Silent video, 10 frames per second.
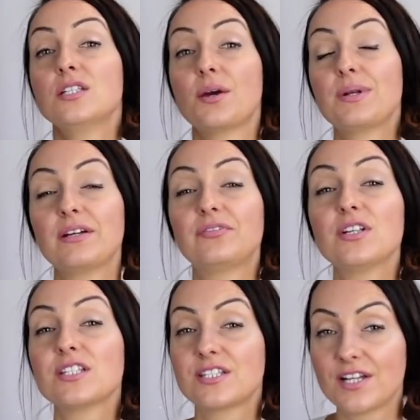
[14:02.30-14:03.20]
So a
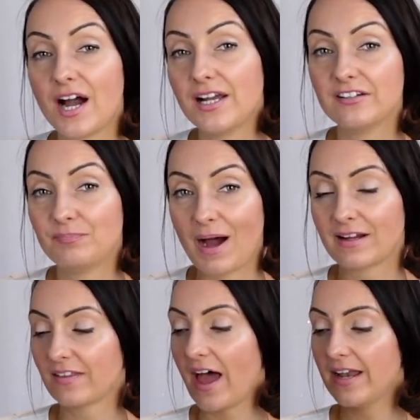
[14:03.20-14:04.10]
different style of
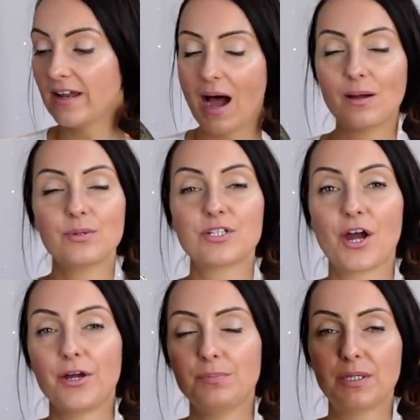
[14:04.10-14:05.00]
bag then, I would
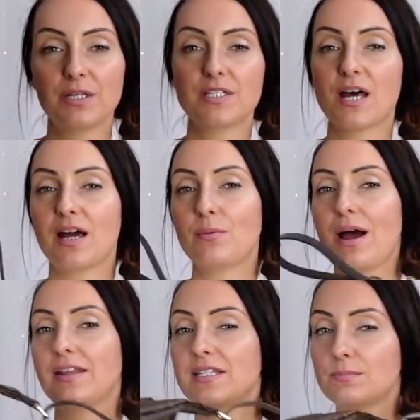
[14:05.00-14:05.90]
go, because I
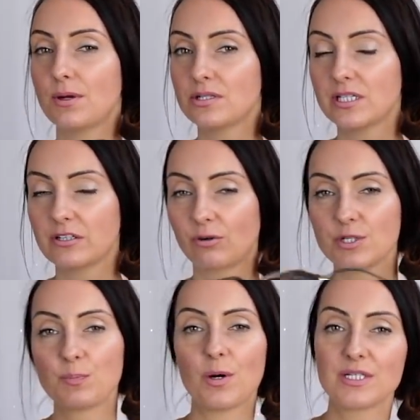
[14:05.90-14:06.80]
wear this mostly
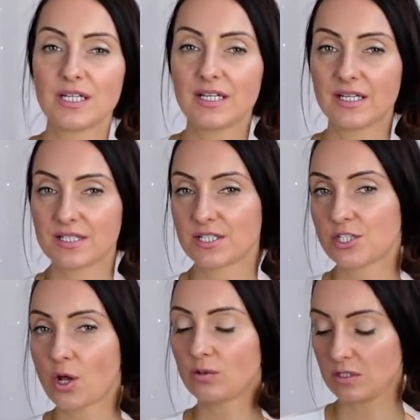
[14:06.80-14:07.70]
crossbody and as a
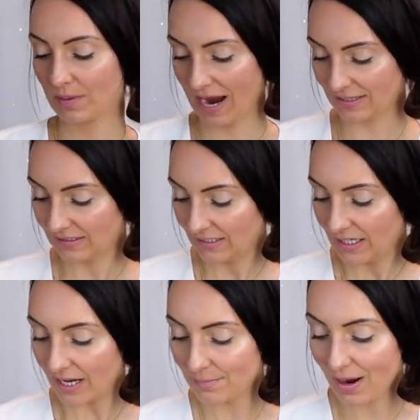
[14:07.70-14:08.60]
shoulder bag,
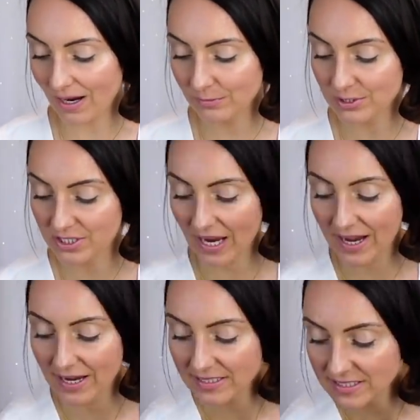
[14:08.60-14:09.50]
I would
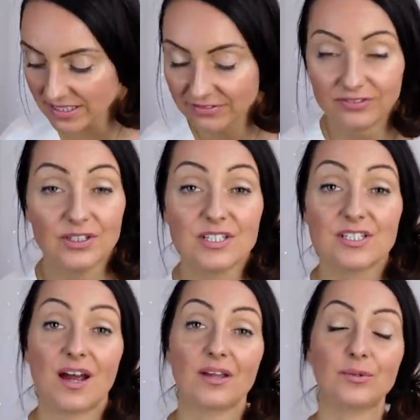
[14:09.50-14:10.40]
get a different
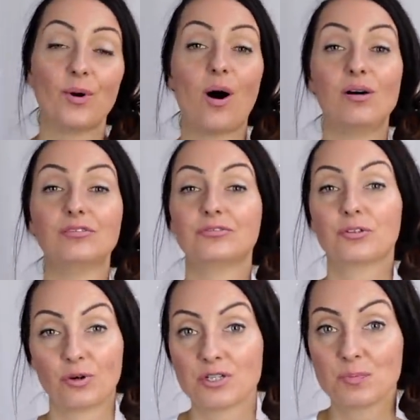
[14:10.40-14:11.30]
style of
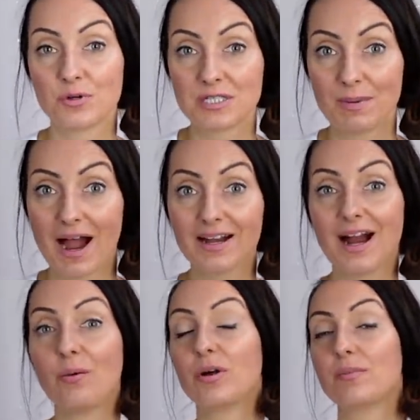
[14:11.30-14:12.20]
crossbody bag.
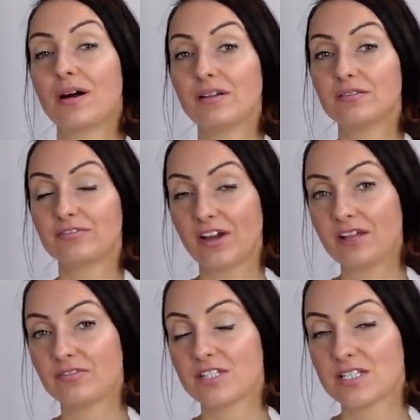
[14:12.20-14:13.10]
And one of my
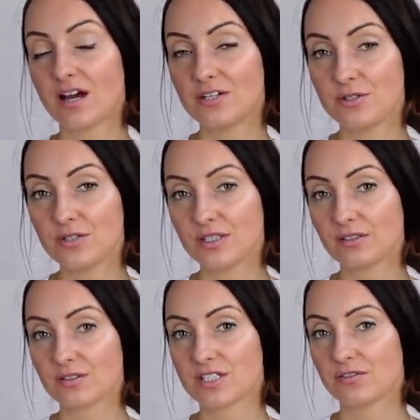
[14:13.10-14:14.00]
favorites that I do think
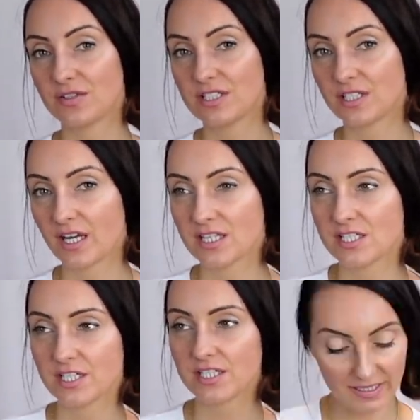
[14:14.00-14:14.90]
looks
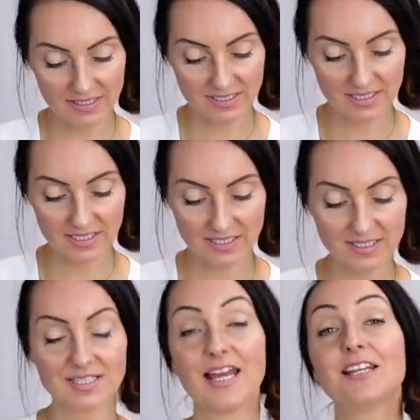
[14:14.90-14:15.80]
sophisticated is the
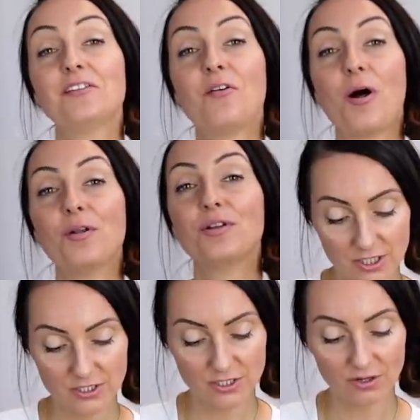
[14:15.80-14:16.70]
Saint Laurent
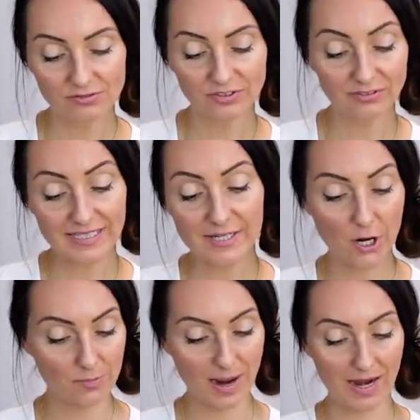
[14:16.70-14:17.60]

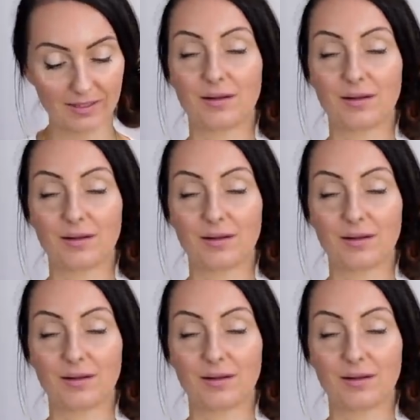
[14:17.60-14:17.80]
Solferino bag.